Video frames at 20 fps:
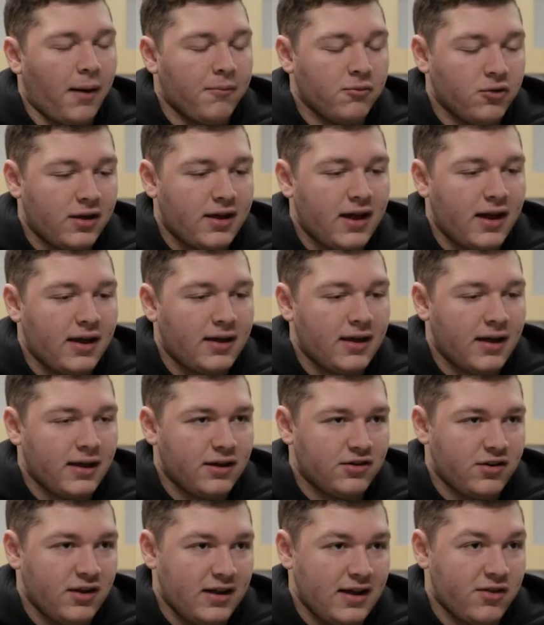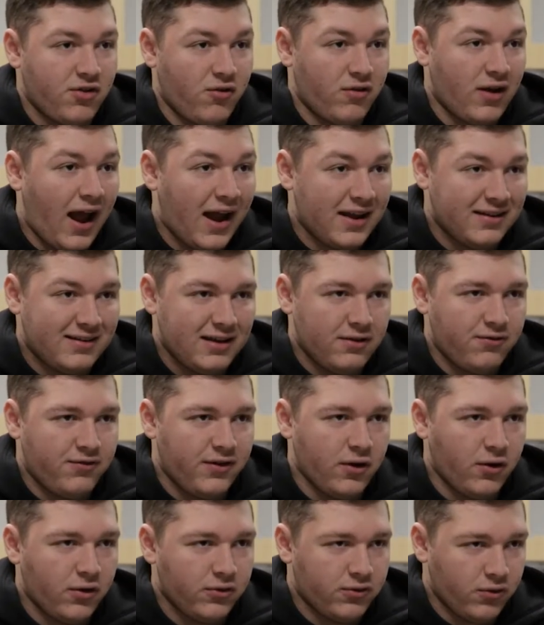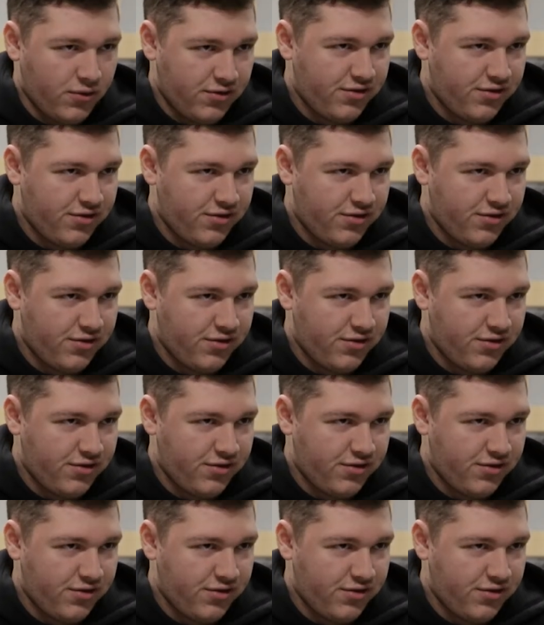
I'm looking into either an IT field